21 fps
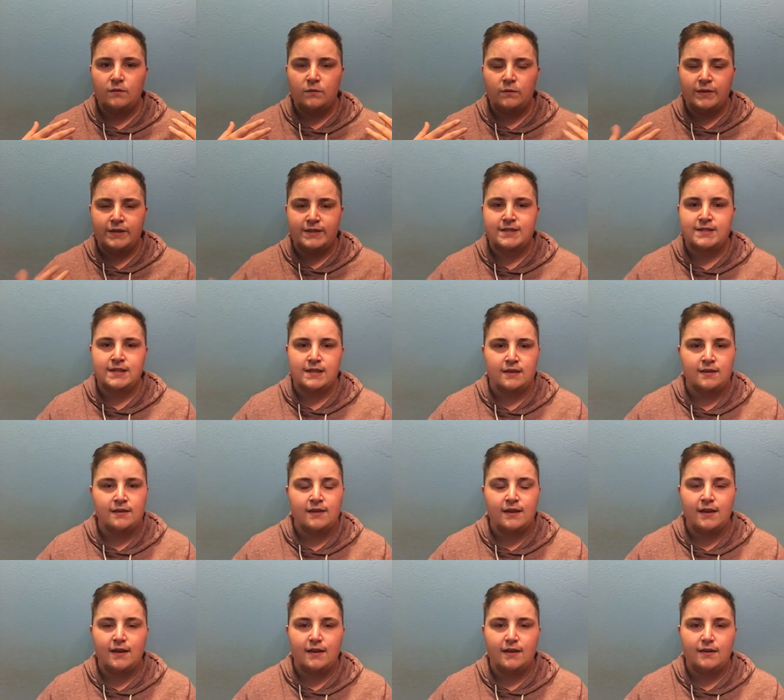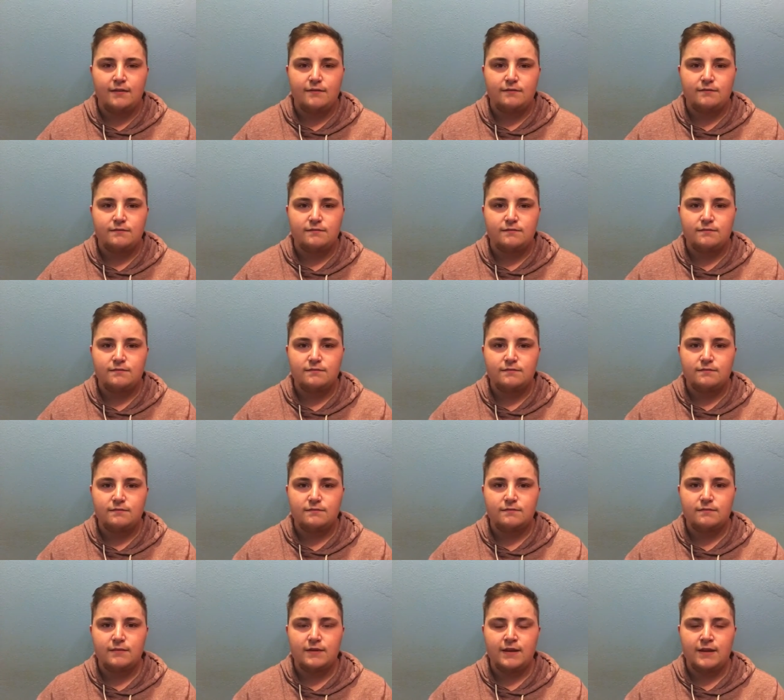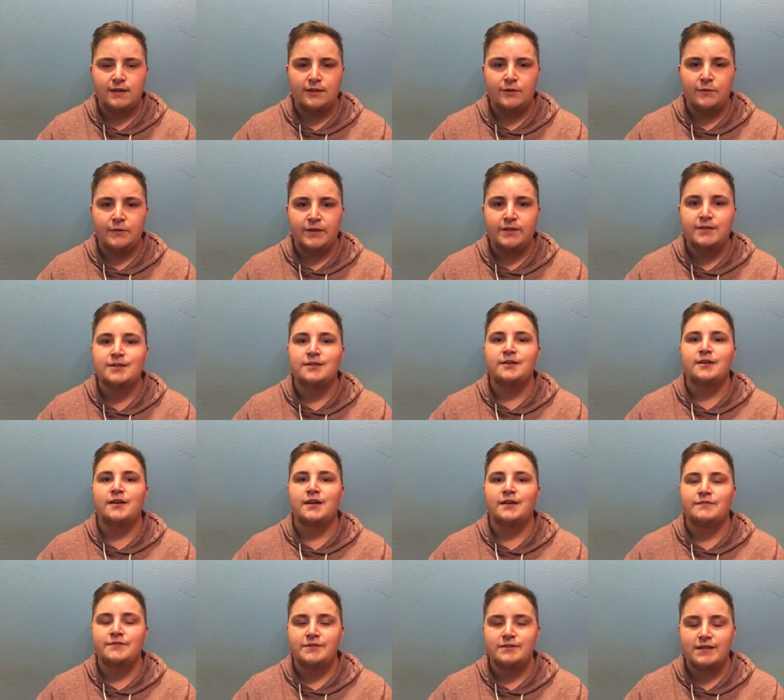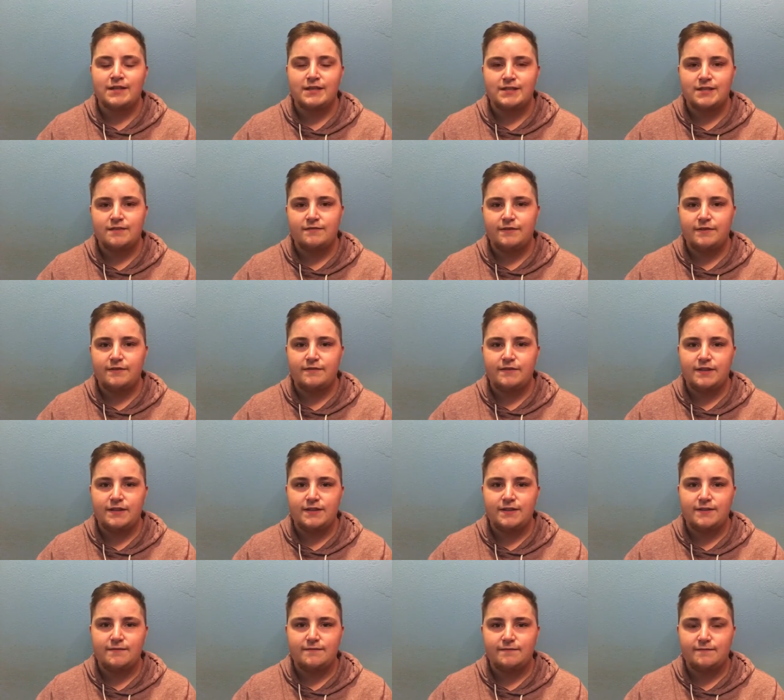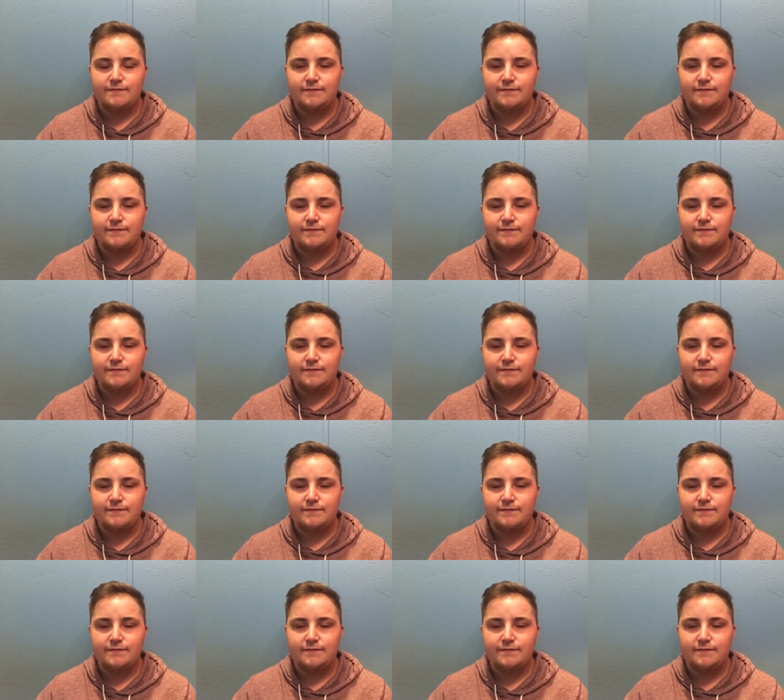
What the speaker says: with Sinclair in the winter of 2015.